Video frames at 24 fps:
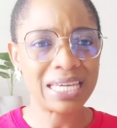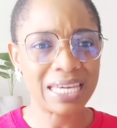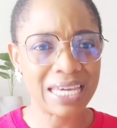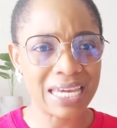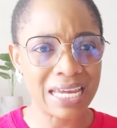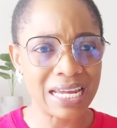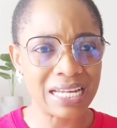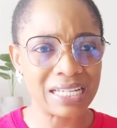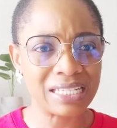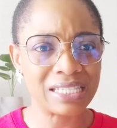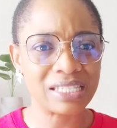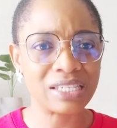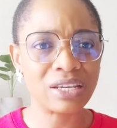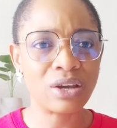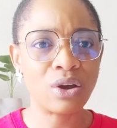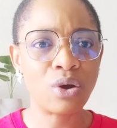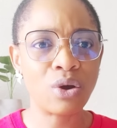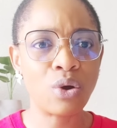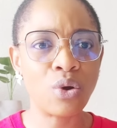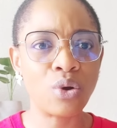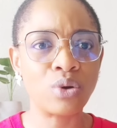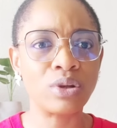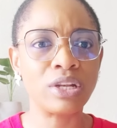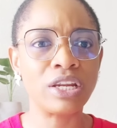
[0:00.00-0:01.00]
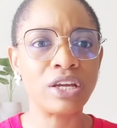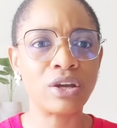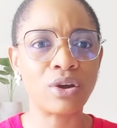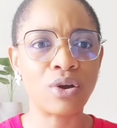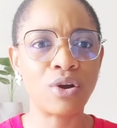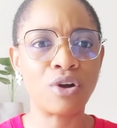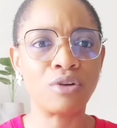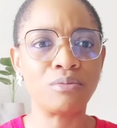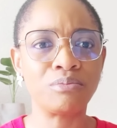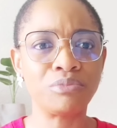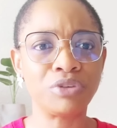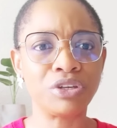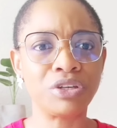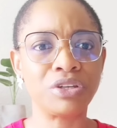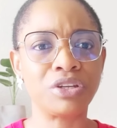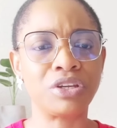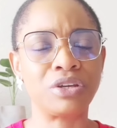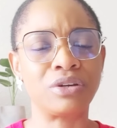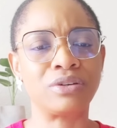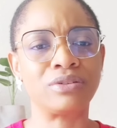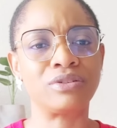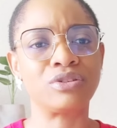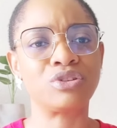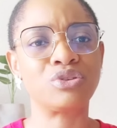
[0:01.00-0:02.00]
eat Holy
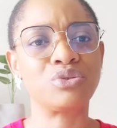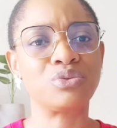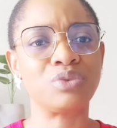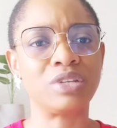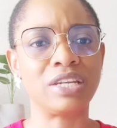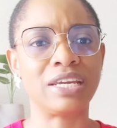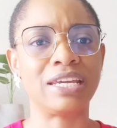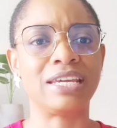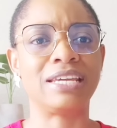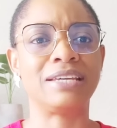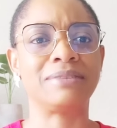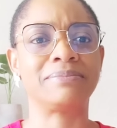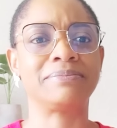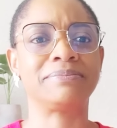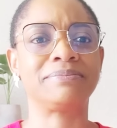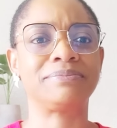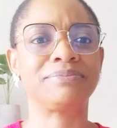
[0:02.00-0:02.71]
Communion today.